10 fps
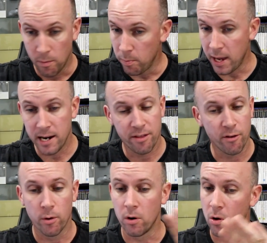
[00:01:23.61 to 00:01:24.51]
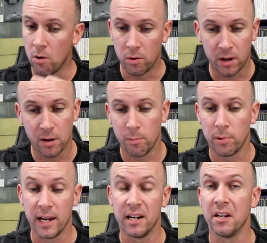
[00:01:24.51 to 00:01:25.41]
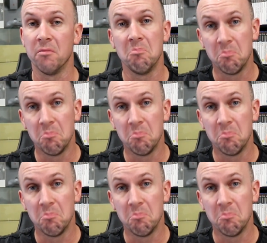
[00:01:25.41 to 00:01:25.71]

Played through it all, completed it,